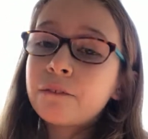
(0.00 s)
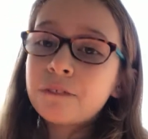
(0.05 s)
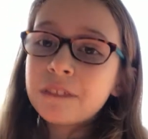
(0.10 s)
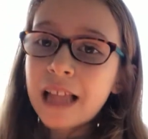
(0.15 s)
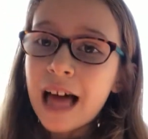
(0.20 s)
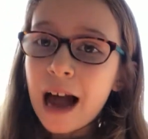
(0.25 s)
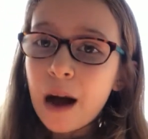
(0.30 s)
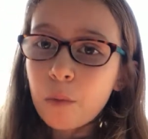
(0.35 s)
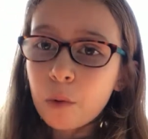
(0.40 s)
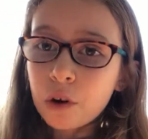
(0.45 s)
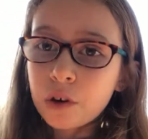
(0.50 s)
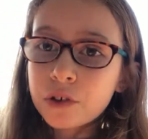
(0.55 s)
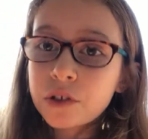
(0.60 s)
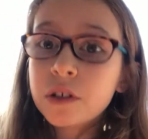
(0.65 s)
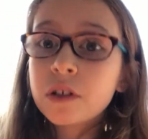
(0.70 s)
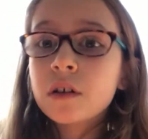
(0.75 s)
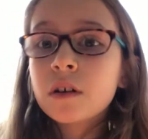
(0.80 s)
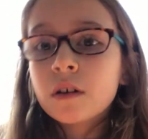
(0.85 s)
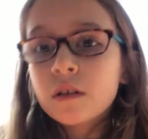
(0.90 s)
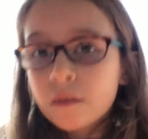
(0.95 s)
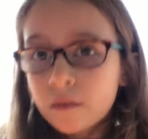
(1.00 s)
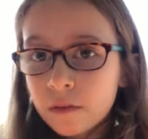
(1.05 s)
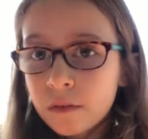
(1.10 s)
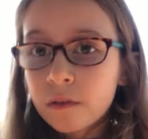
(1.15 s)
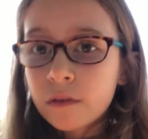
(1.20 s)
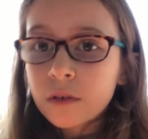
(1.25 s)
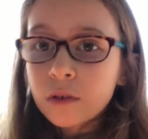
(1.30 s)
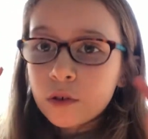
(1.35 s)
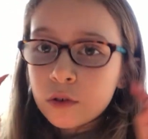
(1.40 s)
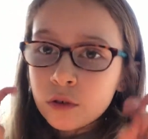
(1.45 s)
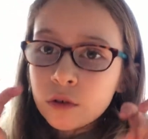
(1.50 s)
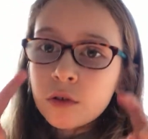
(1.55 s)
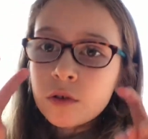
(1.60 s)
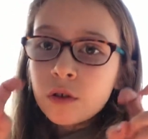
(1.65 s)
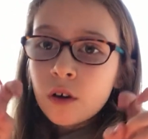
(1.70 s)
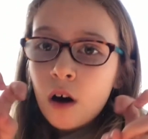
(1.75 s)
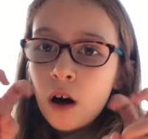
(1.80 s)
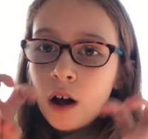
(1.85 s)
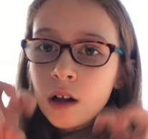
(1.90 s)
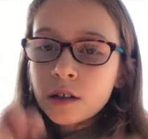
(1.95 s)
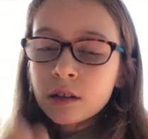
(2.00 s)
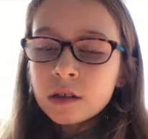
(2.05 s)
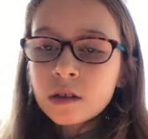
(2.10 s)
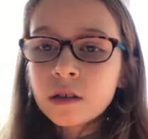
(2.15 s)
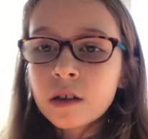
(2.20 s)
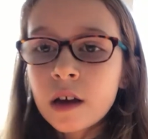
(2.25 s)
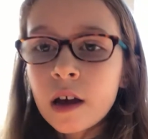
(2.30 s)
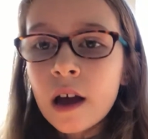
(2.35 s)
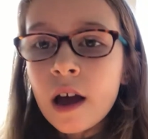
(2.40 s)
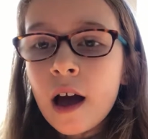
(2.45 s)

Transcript: flowers, good thoughts,